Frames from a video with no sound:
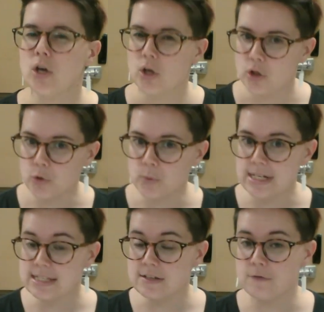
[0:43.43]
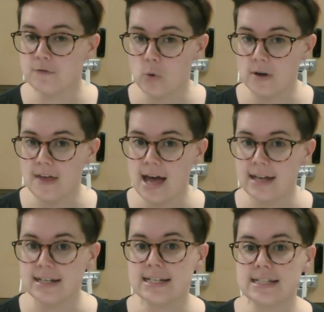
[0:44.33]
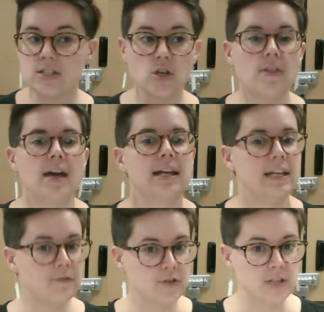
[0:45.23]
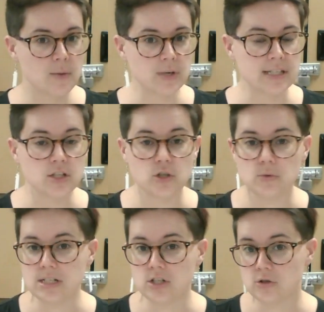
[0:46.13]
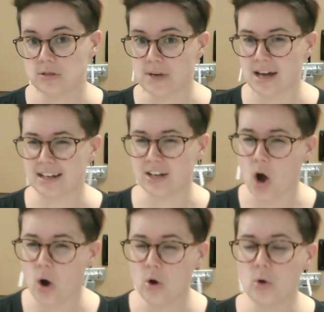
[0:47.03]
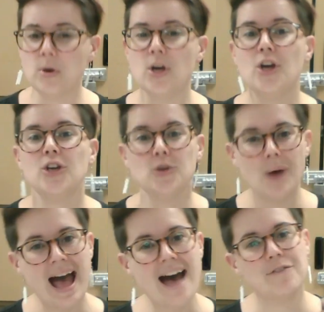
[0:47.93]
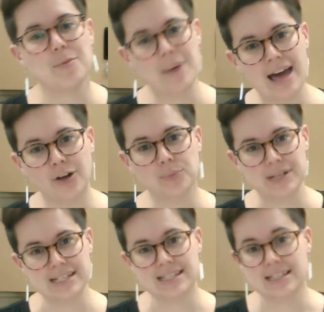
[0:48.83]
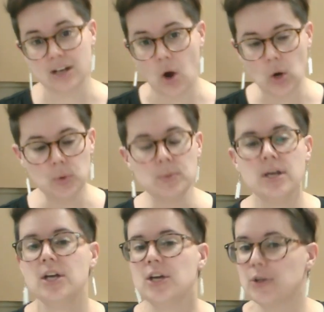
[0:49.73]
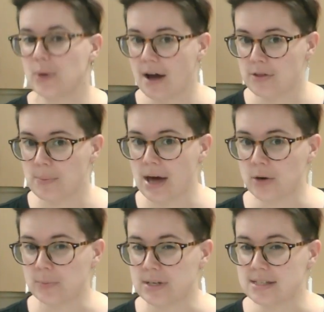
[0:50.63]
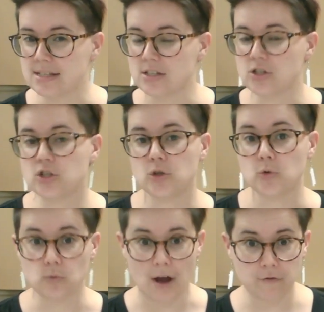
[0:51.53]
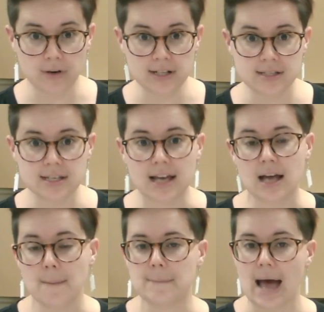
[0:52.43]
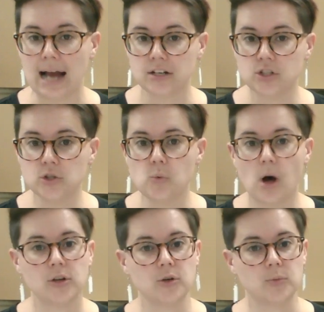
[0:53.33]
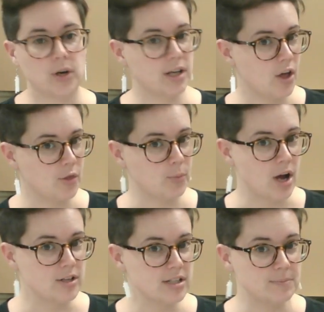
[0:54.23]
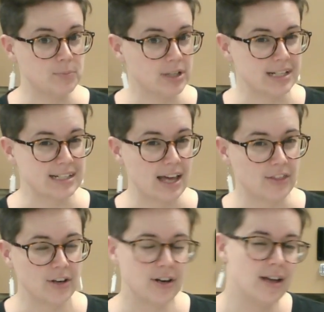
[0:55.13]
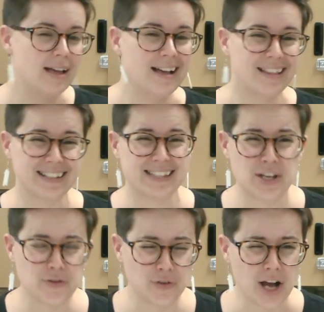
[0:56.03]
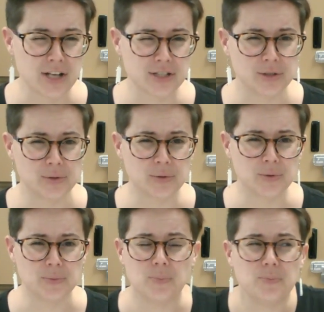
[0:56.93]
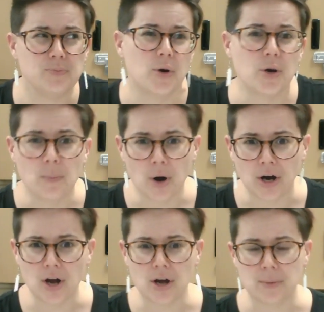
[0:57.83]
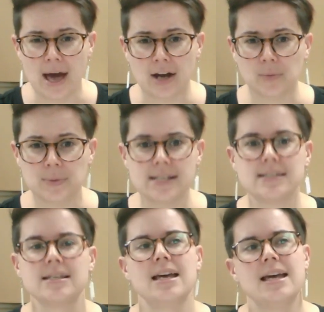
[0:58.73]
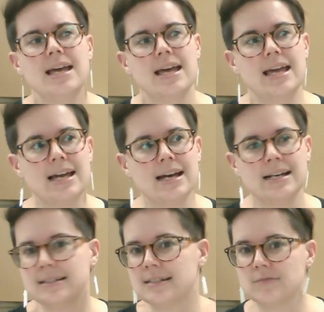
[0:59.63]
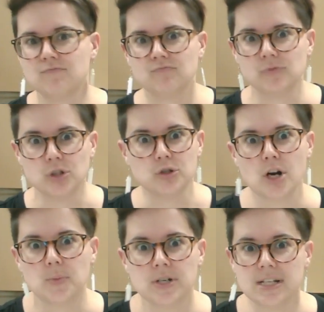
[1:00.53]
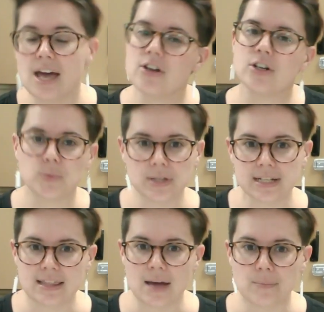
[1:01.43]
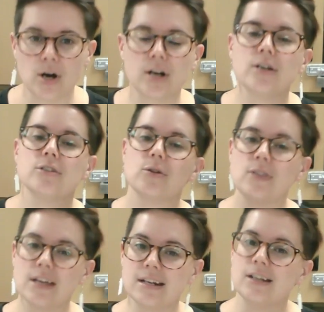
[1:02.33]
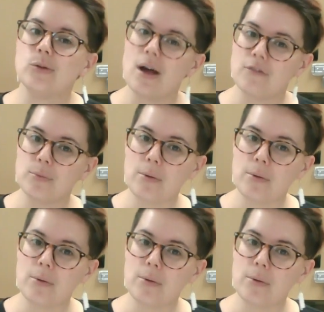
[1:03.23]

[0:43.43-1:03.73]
The reason for that is so that if for some reason you need to do some cutting at home, you have the pattern pieces at home. You have the pattern pieces to reference and come back to while you're working on the project and putting it together. Let's say you forgot to put a mark on a pattern piece and you start to put together and you really need that mark, so then you have your paper